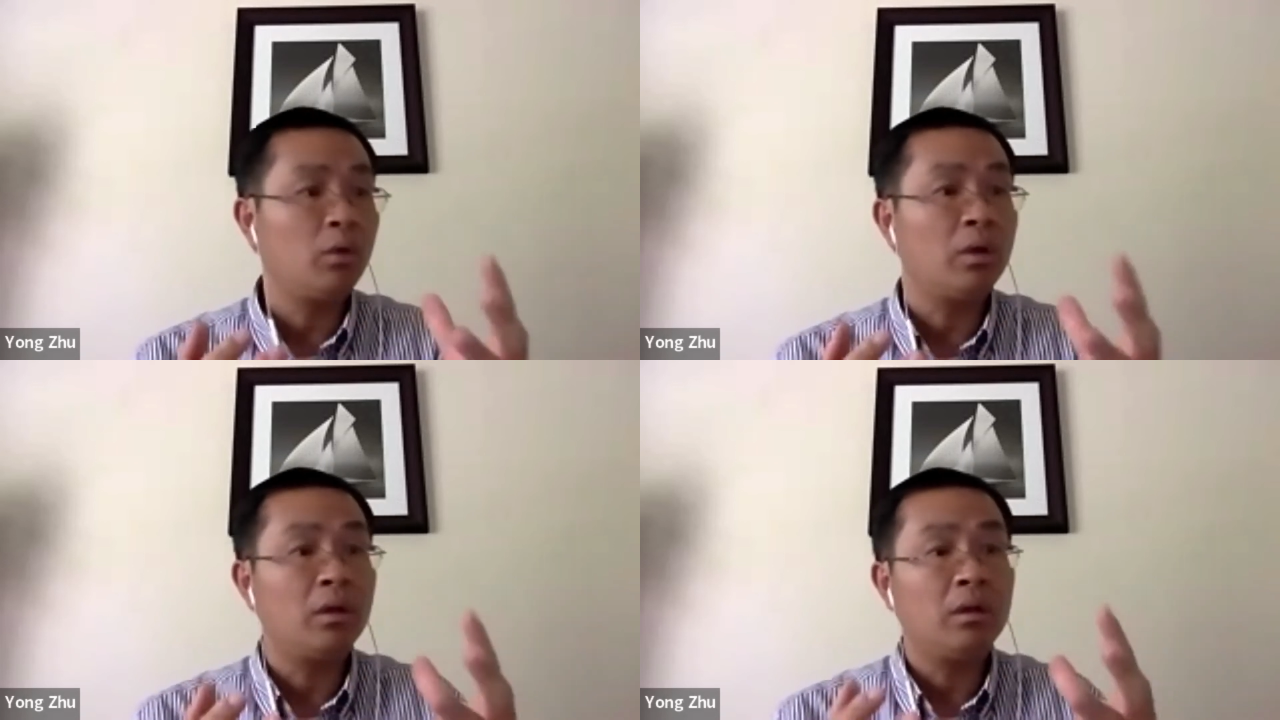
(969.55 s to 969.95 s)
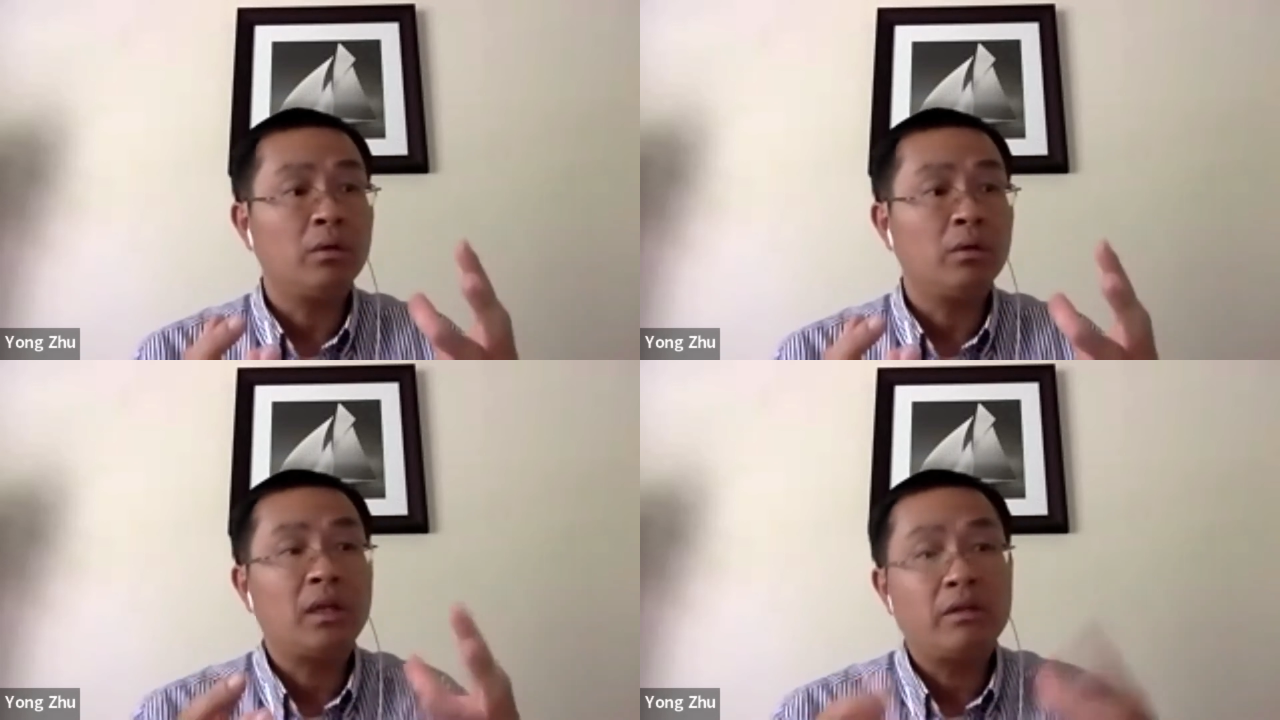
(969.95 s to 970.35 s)
well,
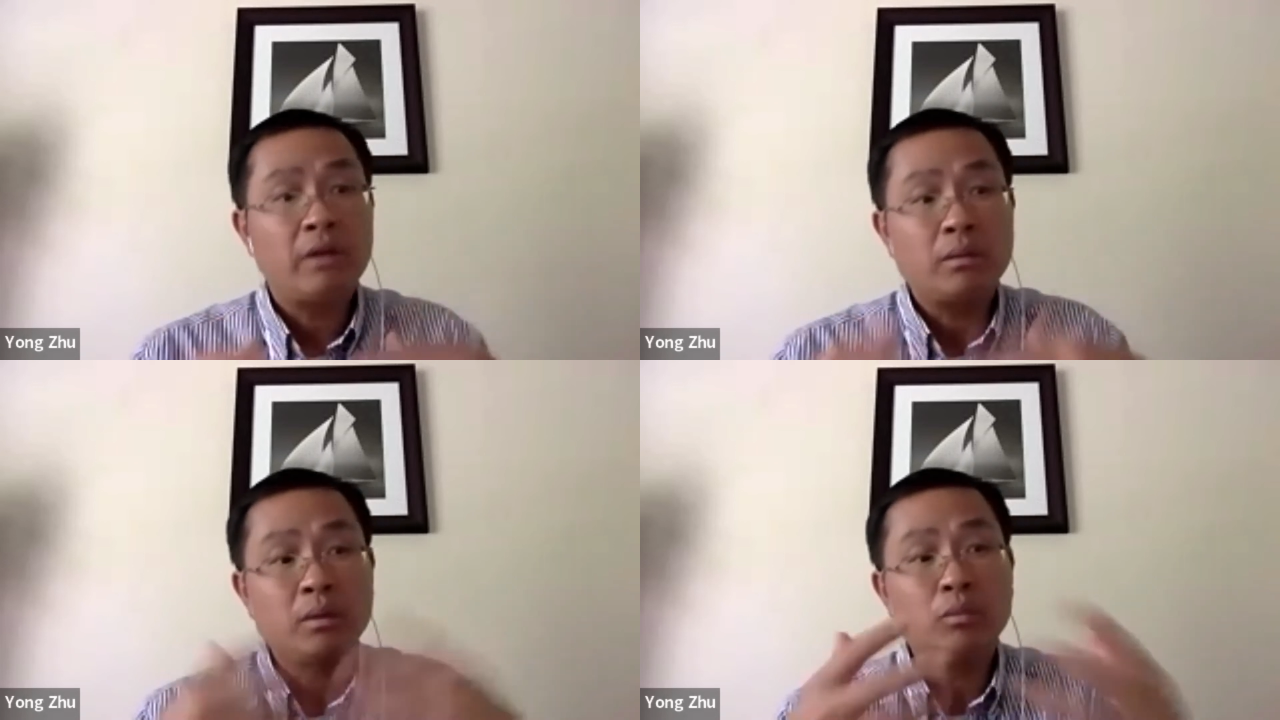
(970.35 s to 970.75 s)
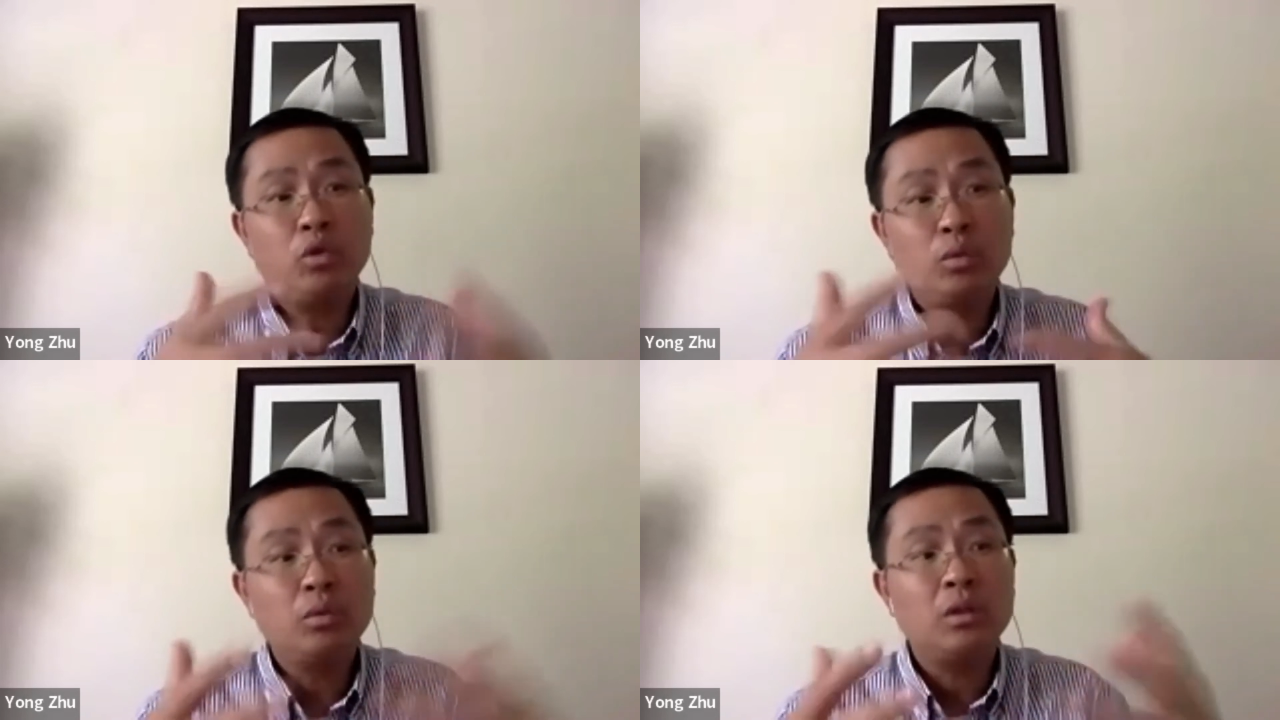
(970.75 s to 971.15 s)
we can develop
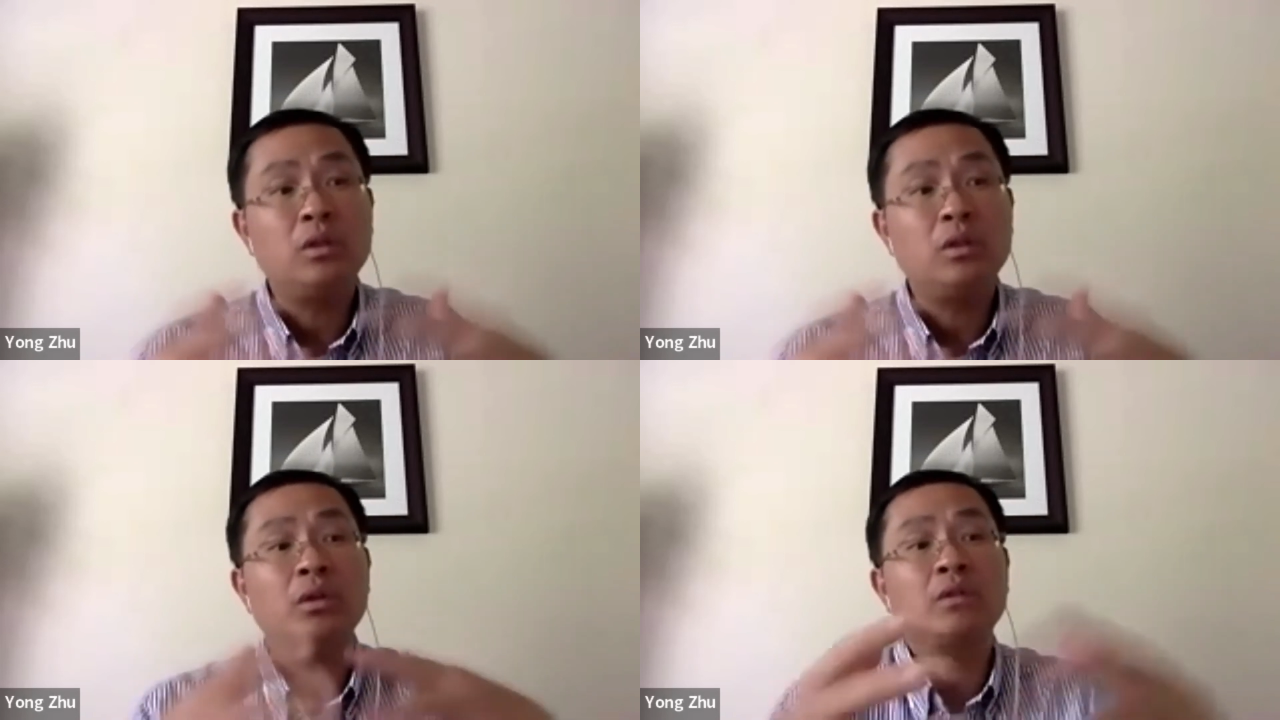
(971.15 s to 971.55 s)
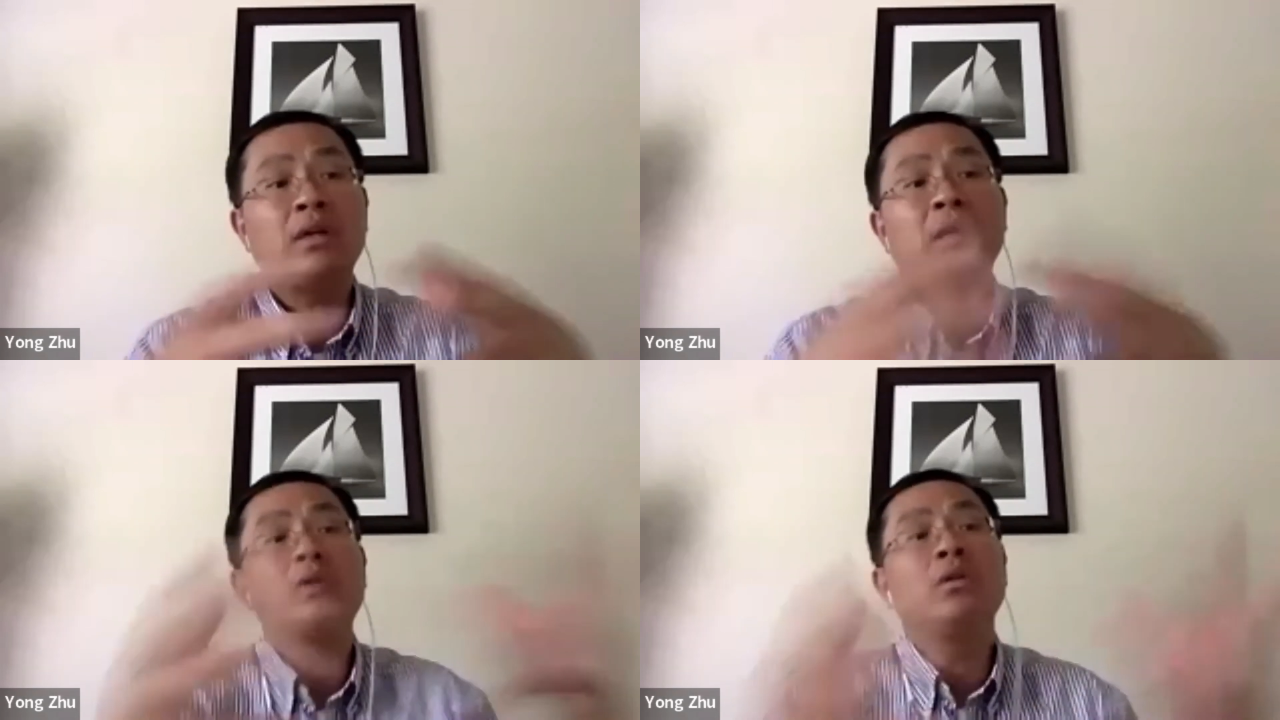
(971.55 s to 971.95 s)
some new
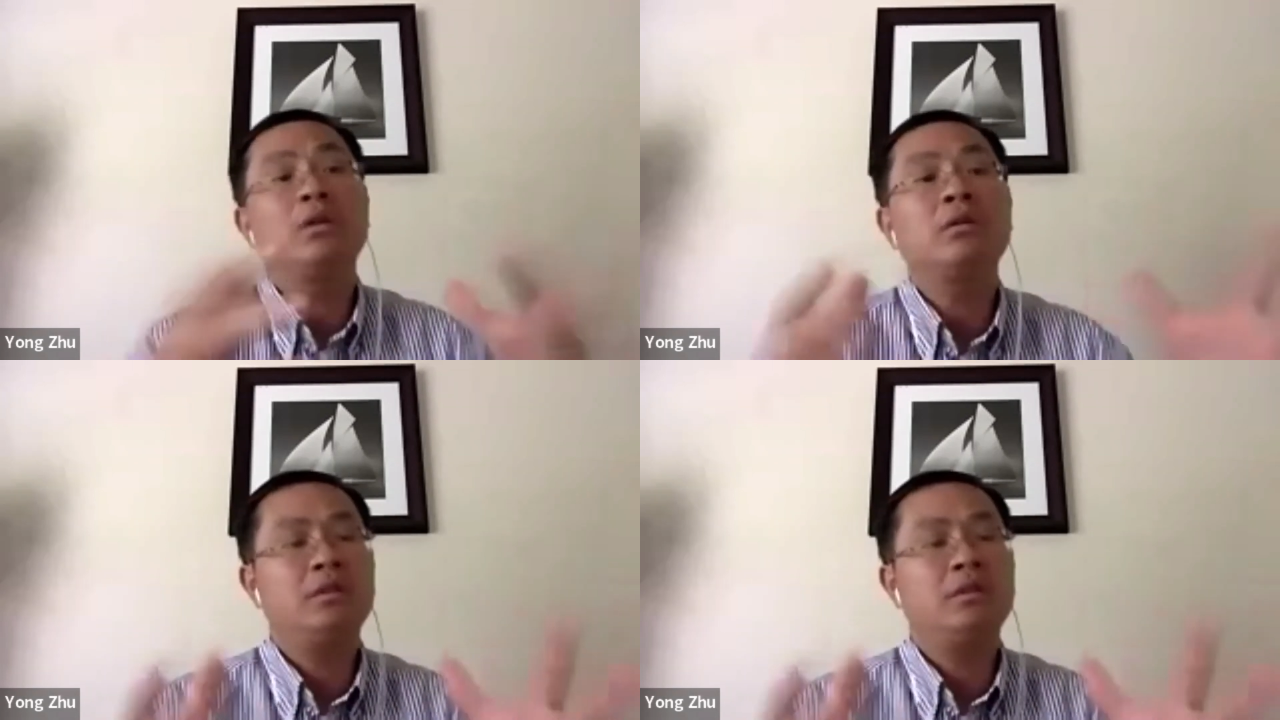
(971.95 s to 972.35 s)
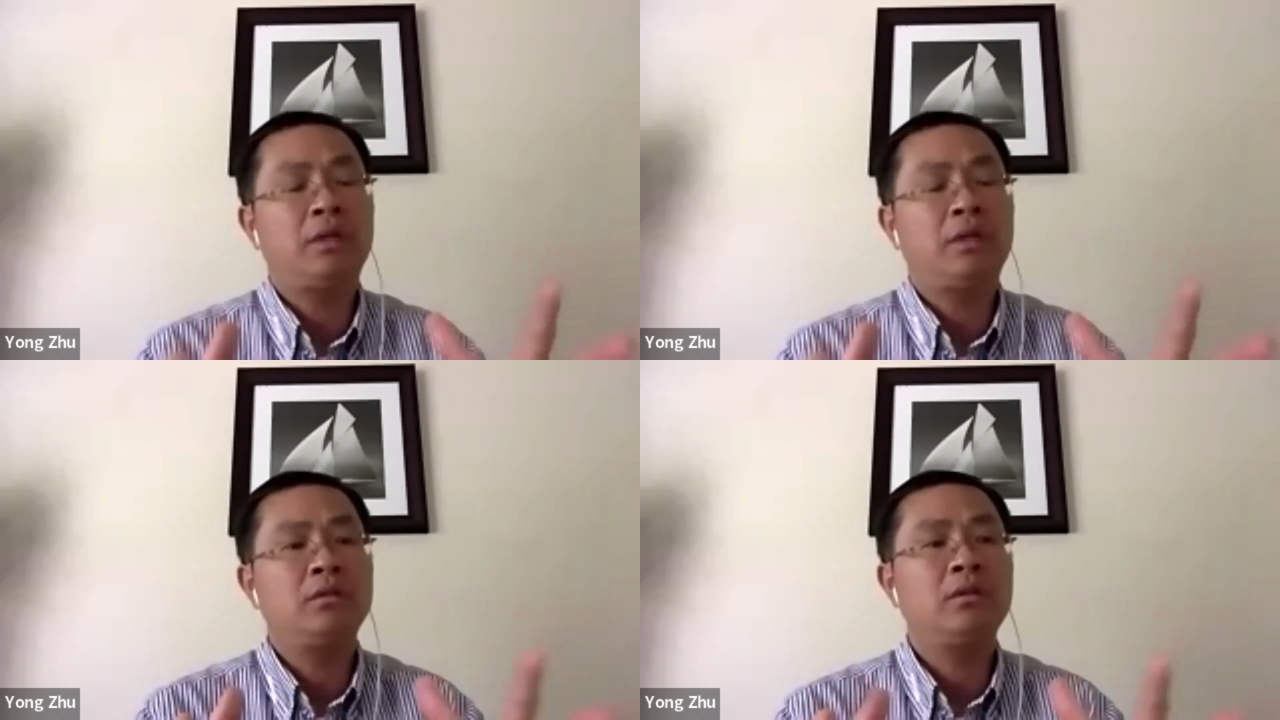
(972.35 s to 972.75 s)
materials and all
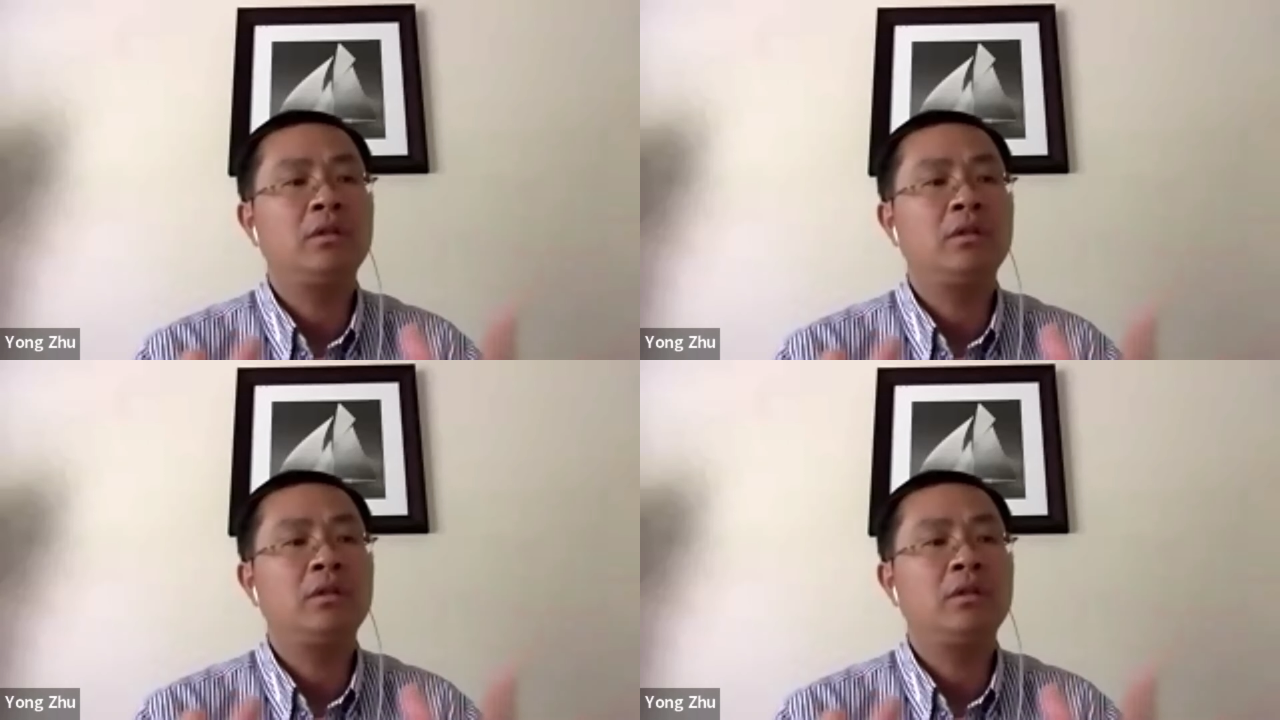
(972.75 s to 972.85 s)
this, right?